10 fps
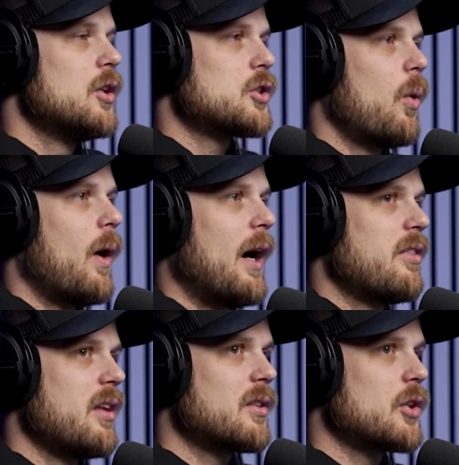So
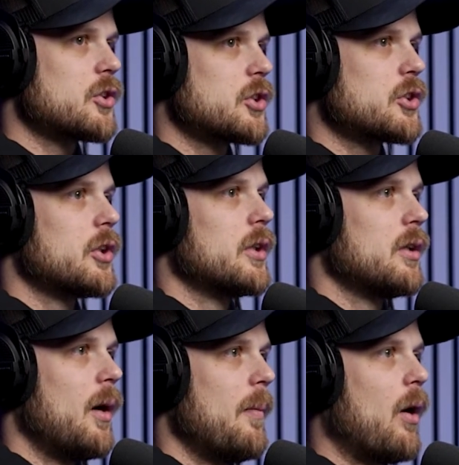I think there's a
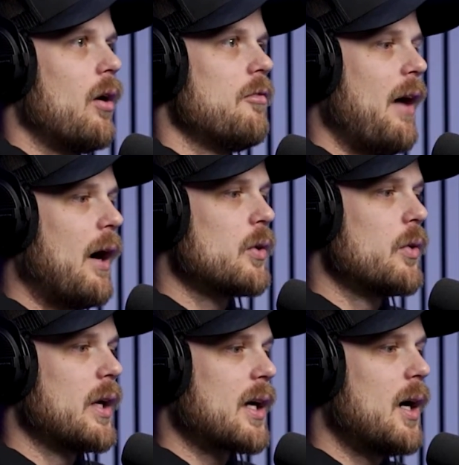certain amount of
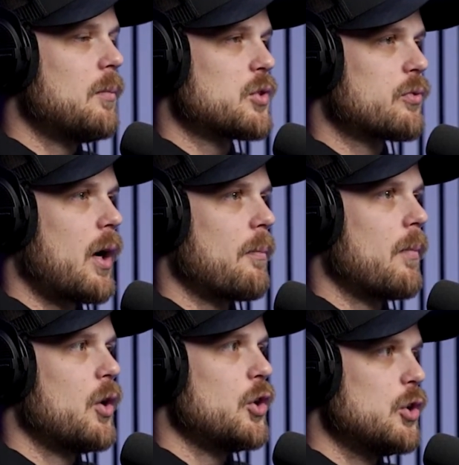value that comes
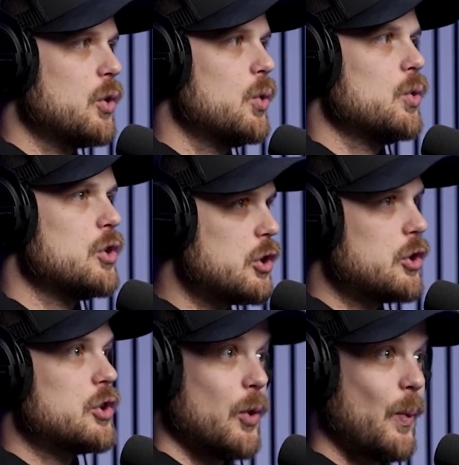from you
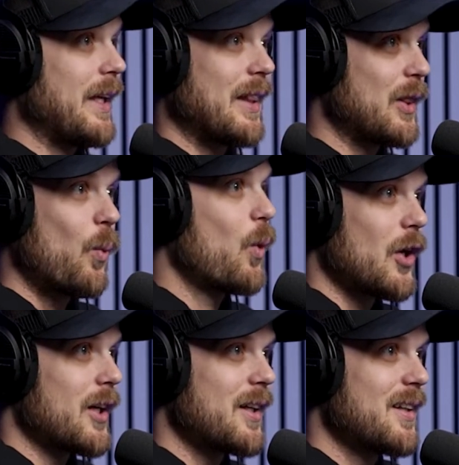doing the
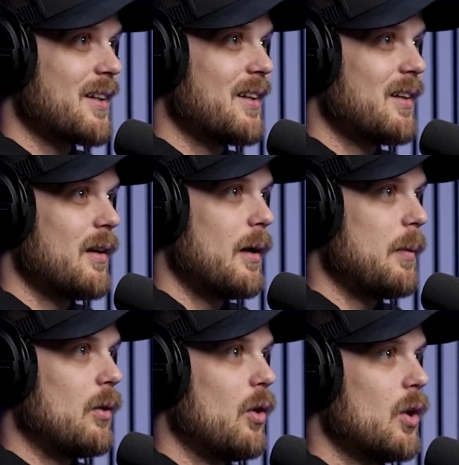work. I
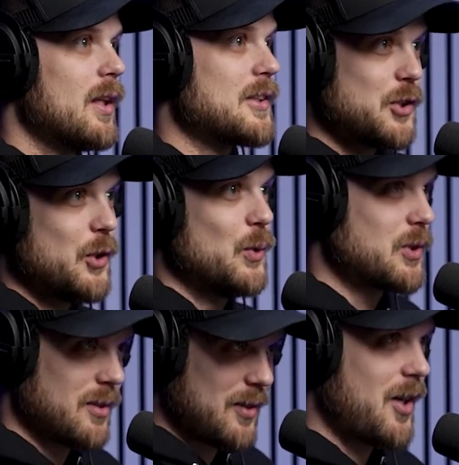mean, let's
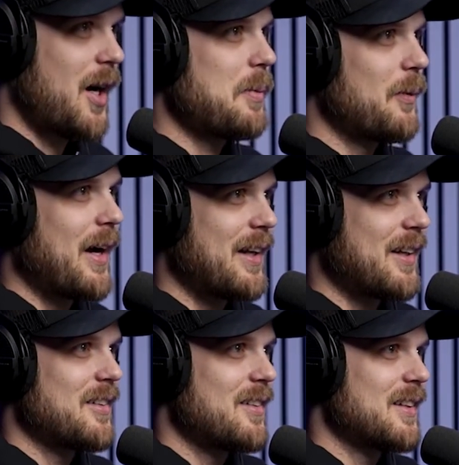use
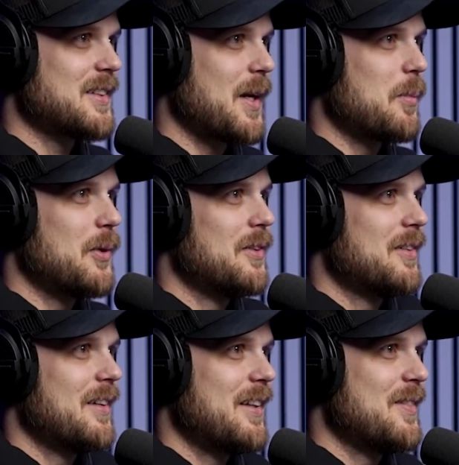copywriting as an example.
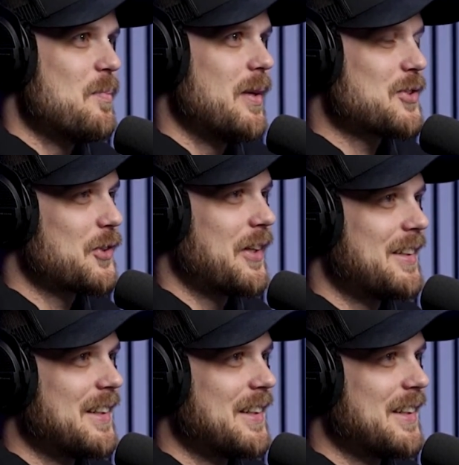Mr.